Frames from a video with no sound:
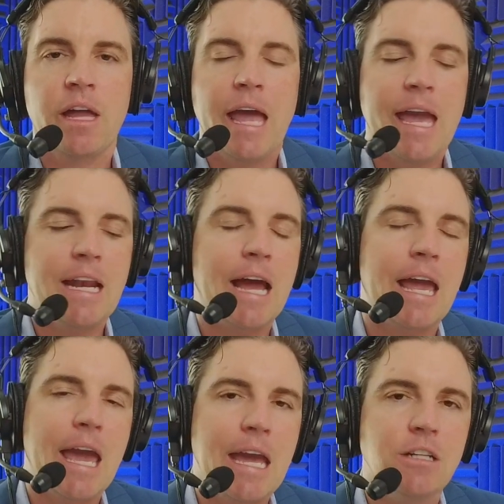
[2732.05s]
And I
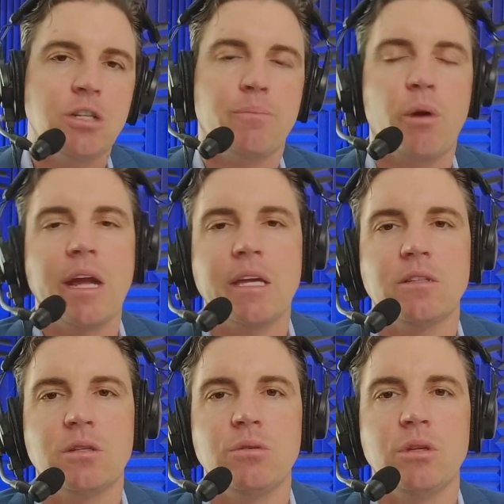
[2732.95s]
hate to break it
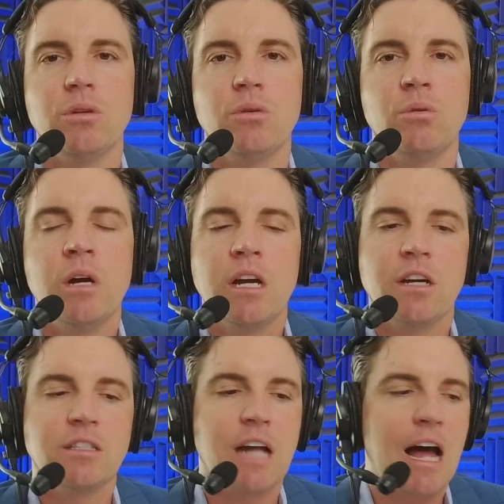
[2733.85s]
to you
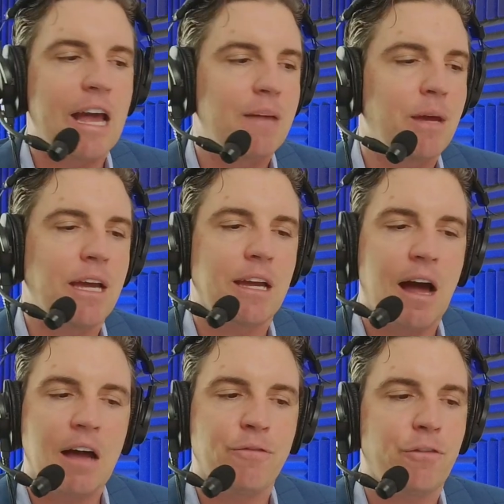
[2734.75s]
because I am a
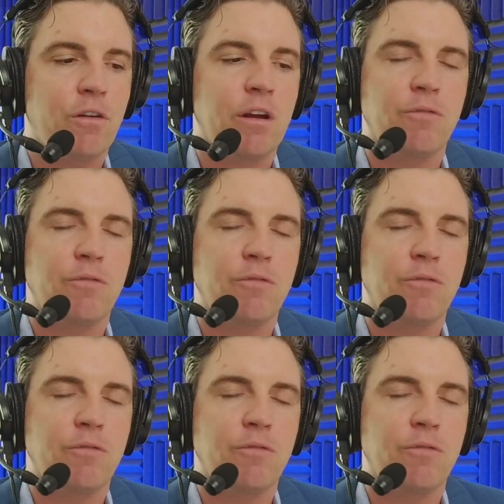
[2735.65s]
God fearing,